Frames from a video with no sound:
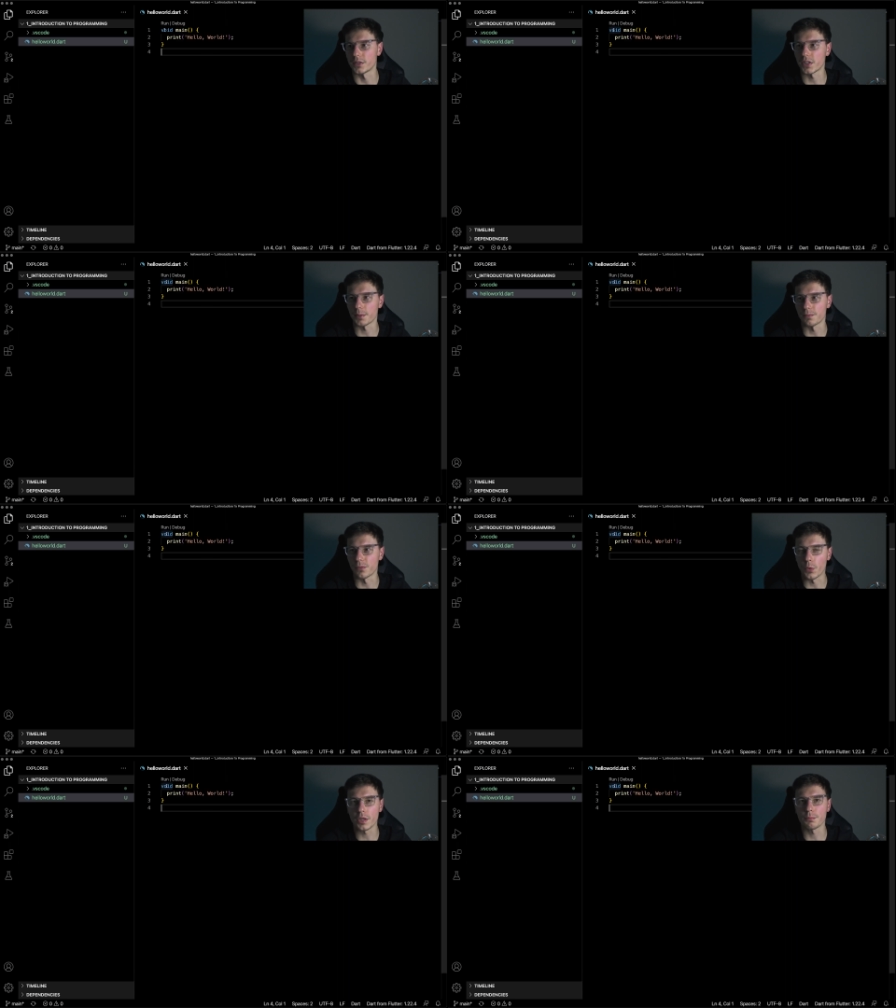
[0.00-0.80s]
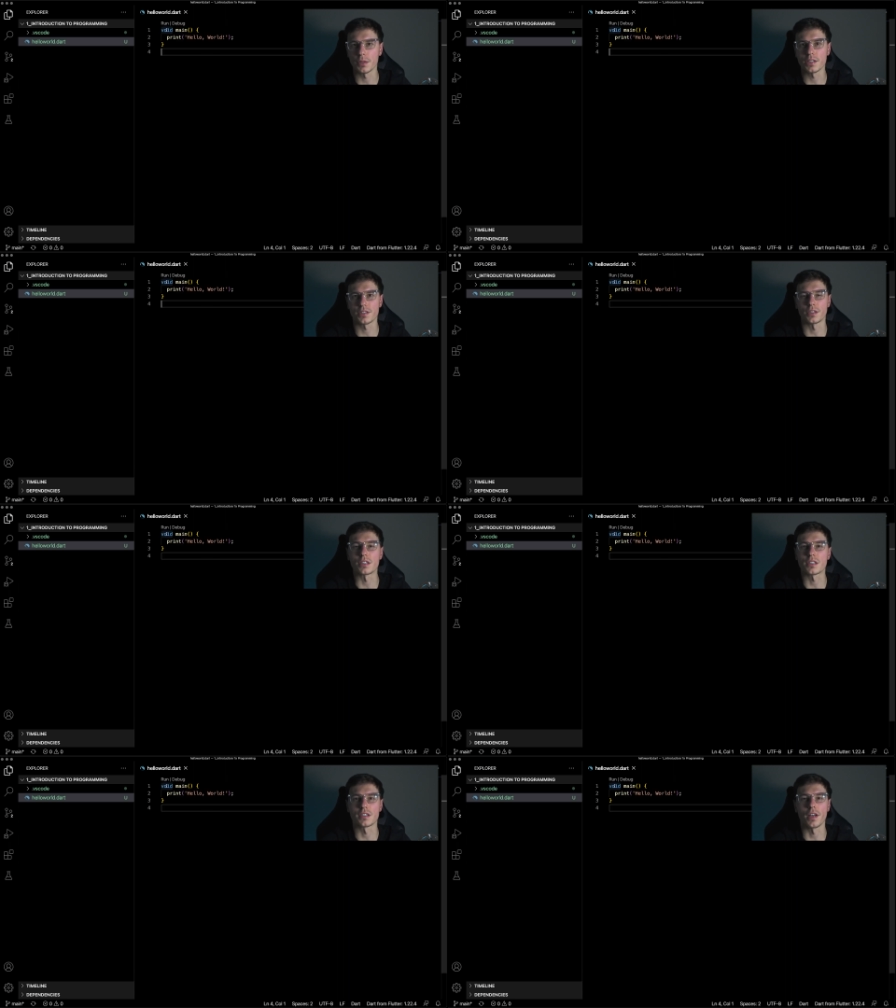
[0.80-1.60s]
The type void means
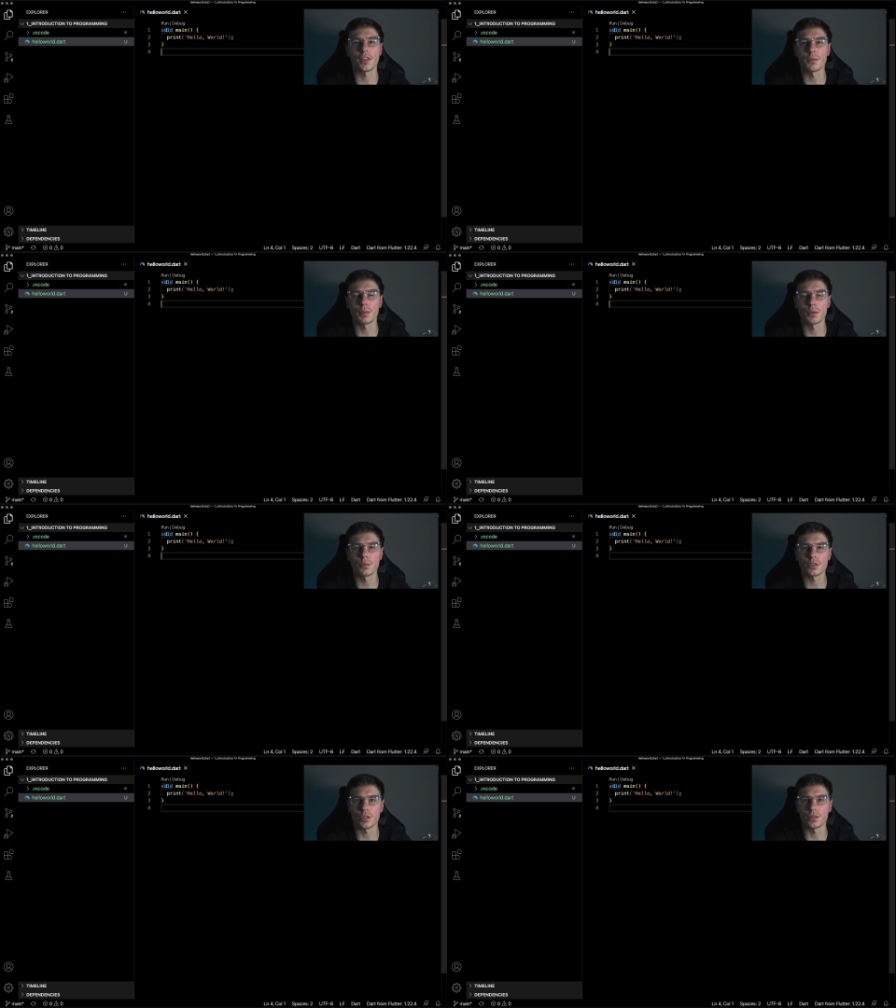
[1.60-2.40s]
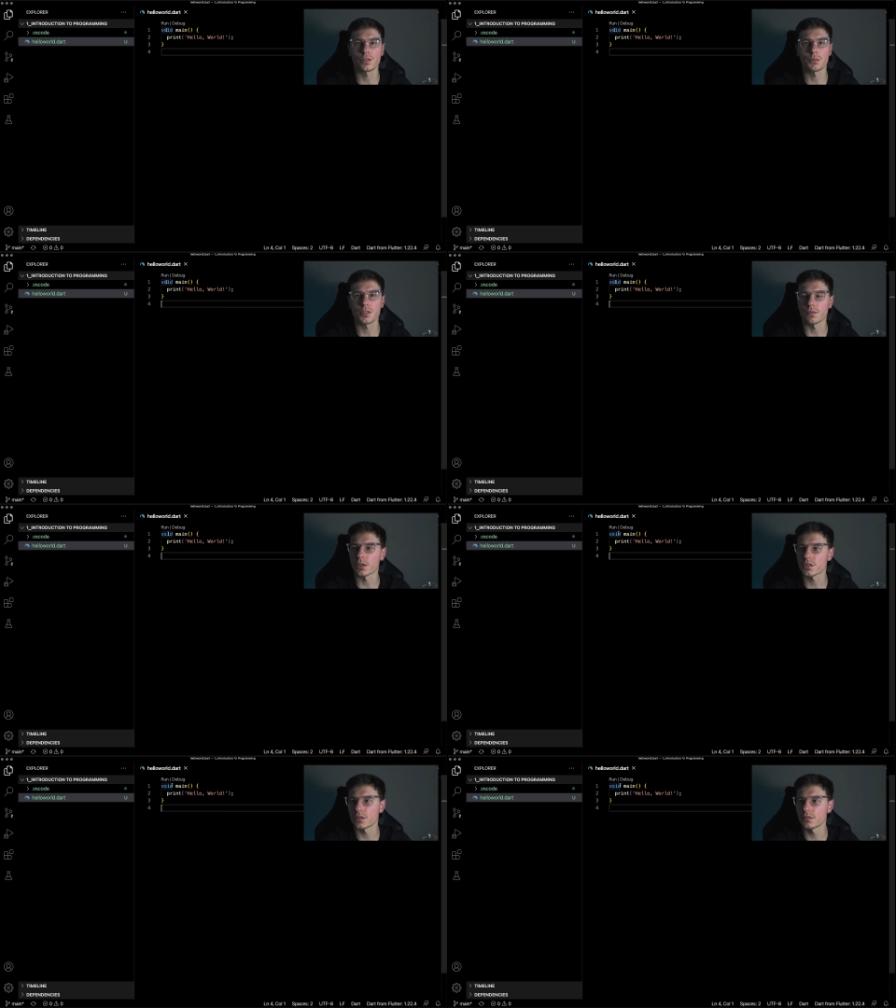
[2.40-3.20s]
there's nothing being returned from this
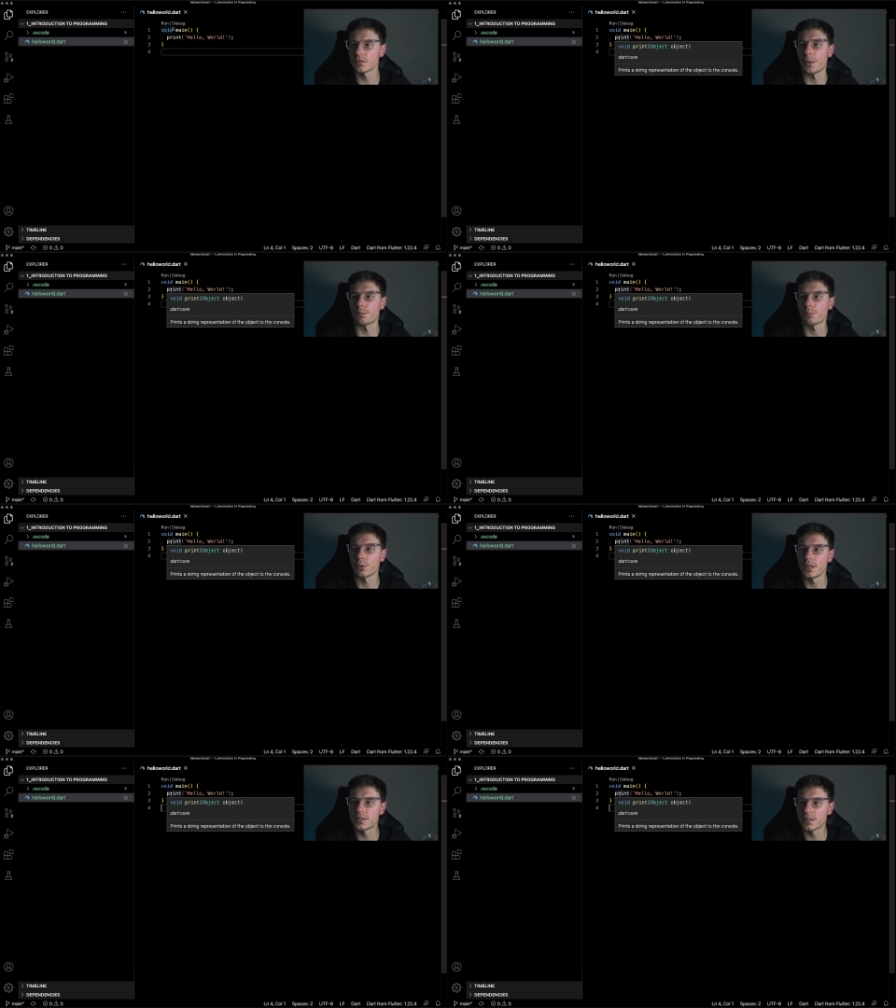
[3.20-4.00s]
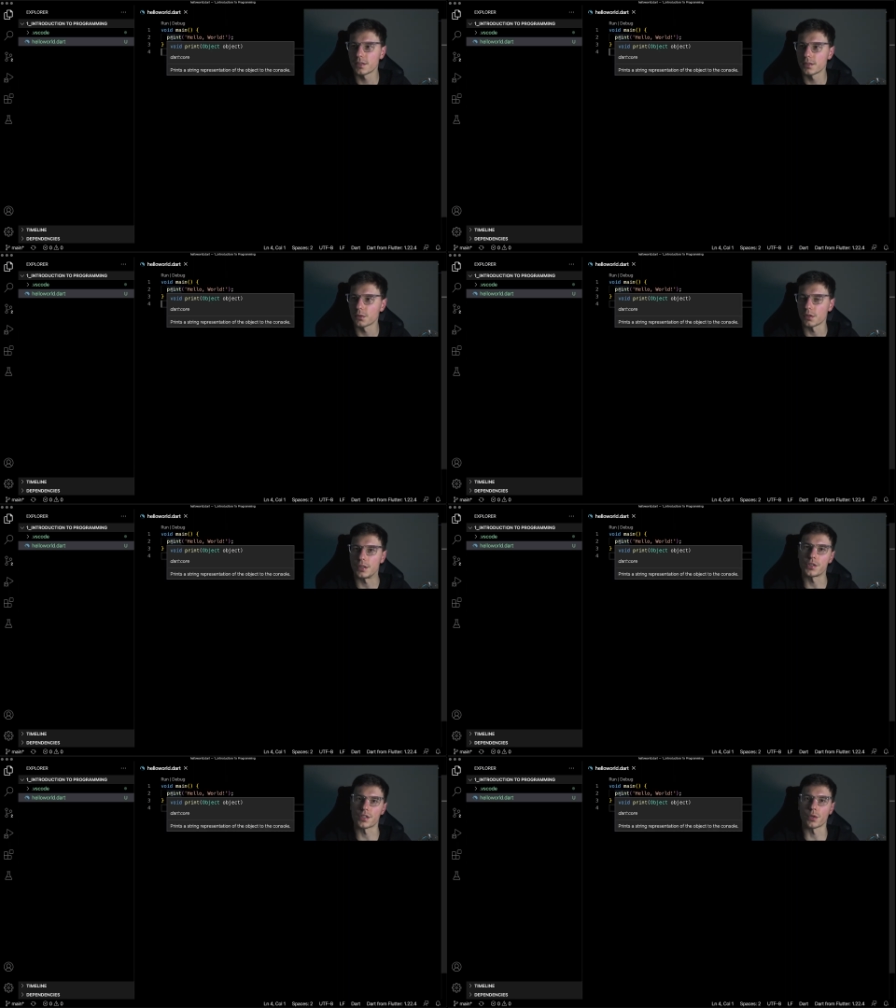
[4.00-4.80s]
function. And then print
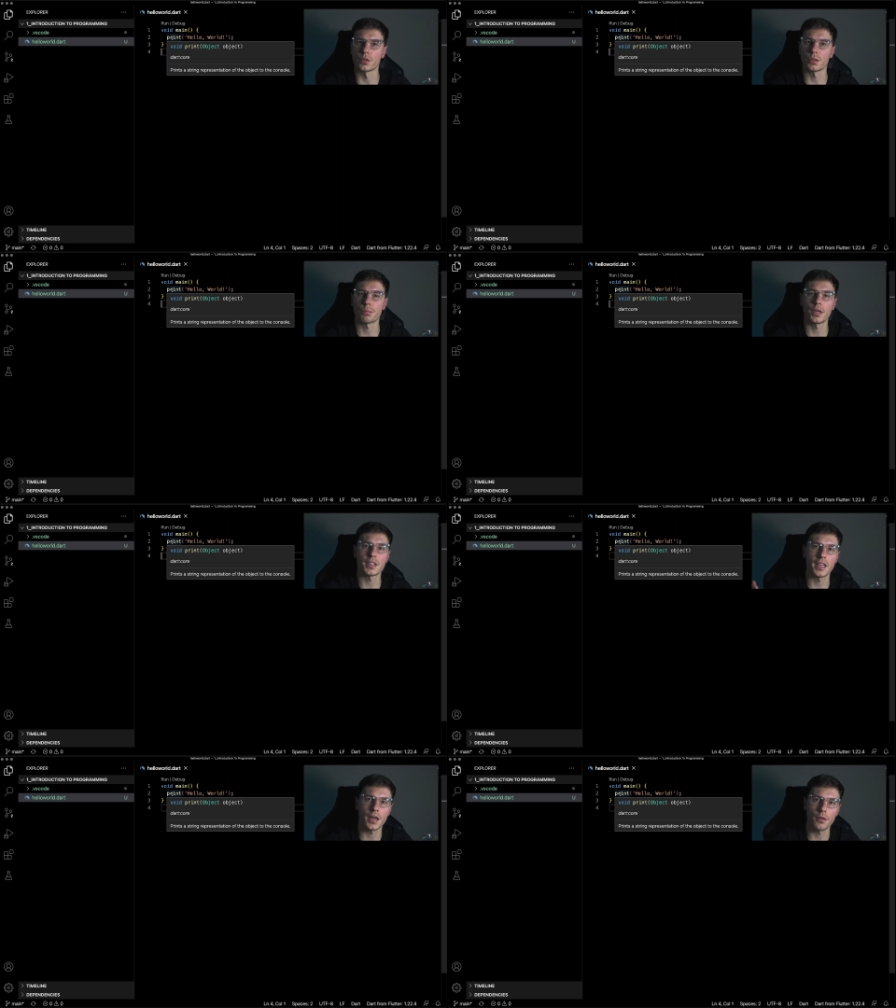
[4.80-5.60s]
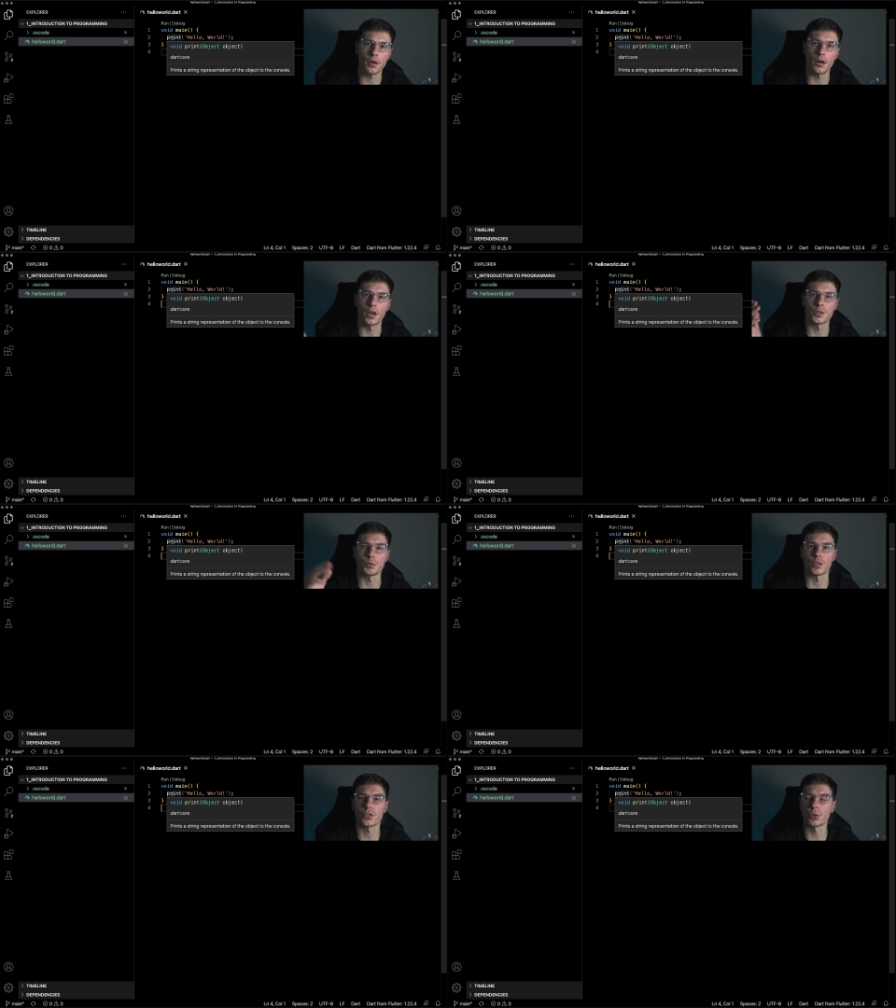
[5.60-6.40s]
it's just going to print it out
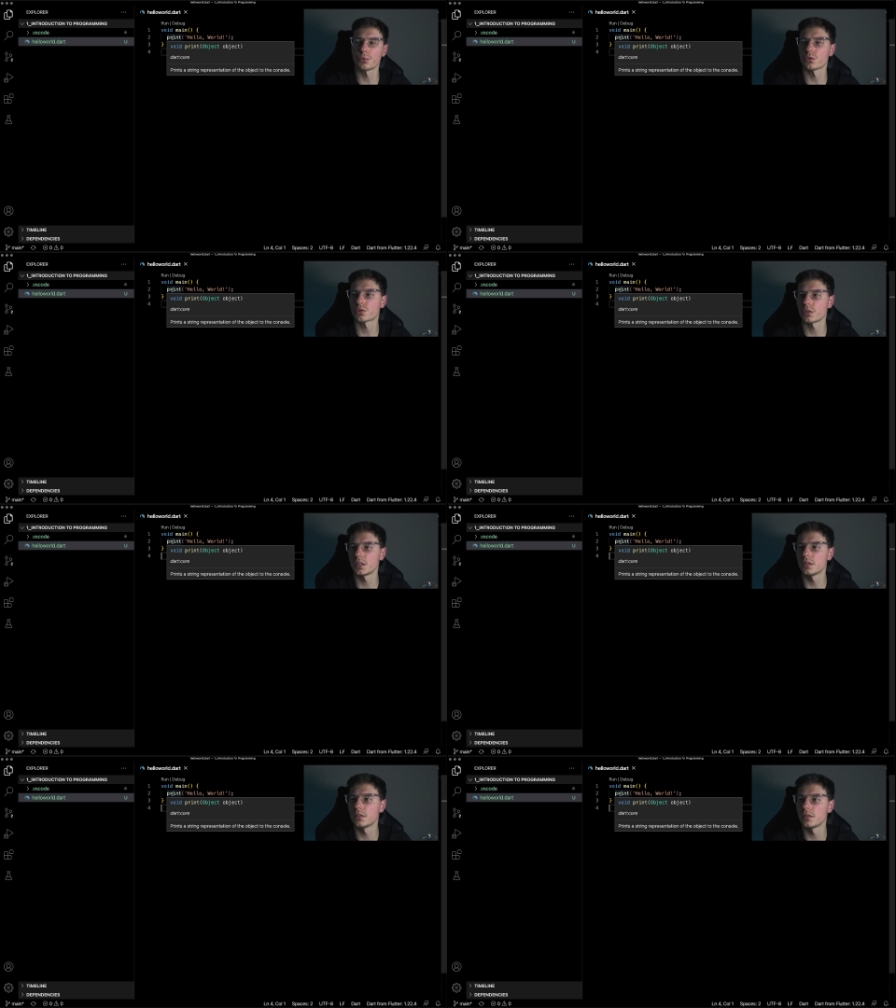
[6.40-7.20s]
onto our terminal screen.